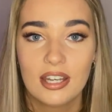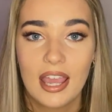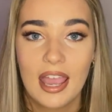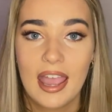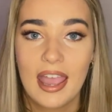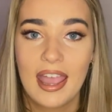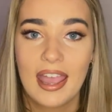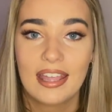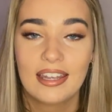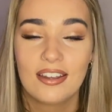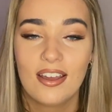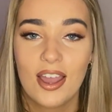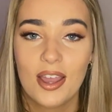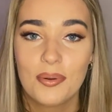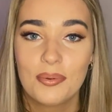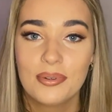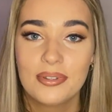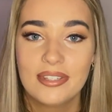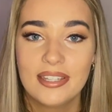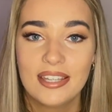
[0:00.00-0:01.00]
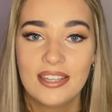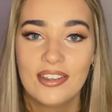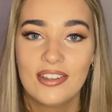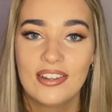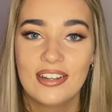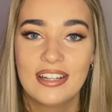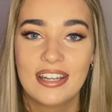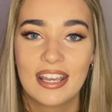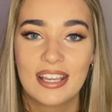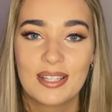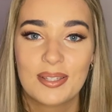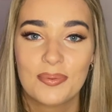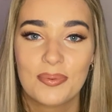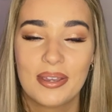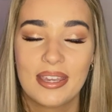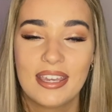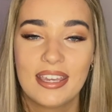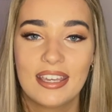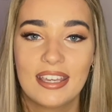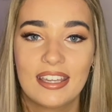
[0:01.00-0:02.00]
and I will see you next
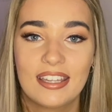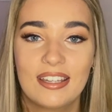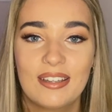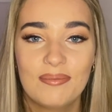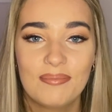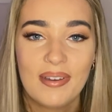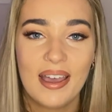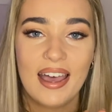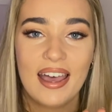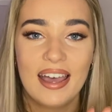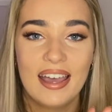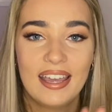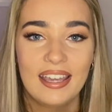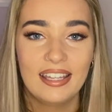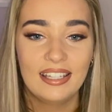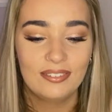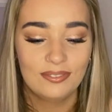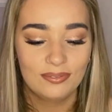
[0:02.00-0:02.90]
week. Bye.